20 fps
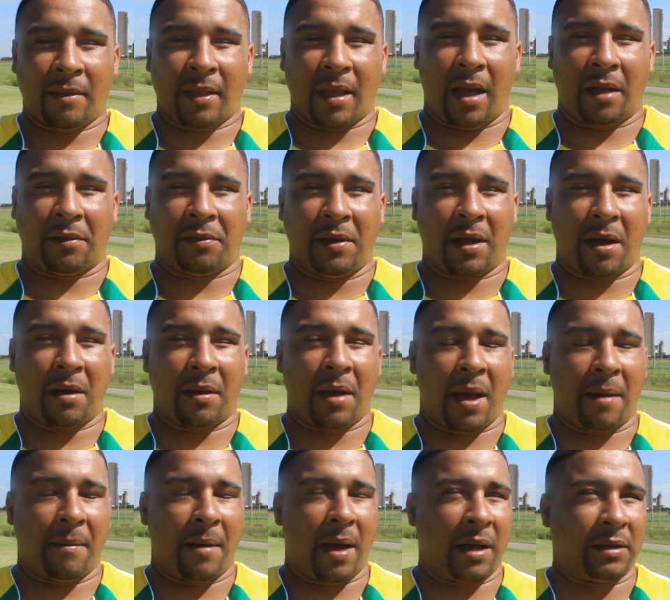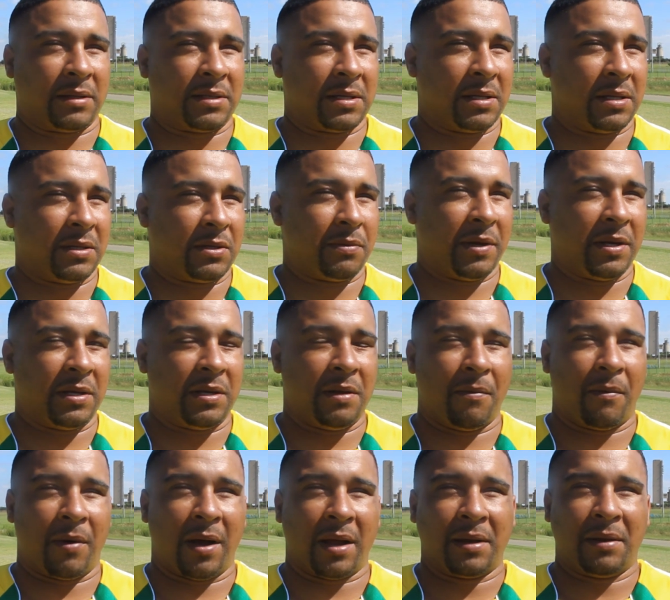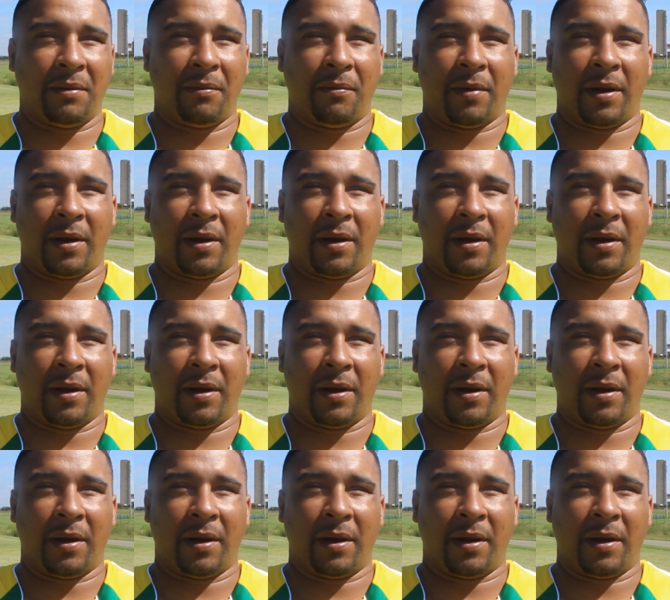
I think I turned 21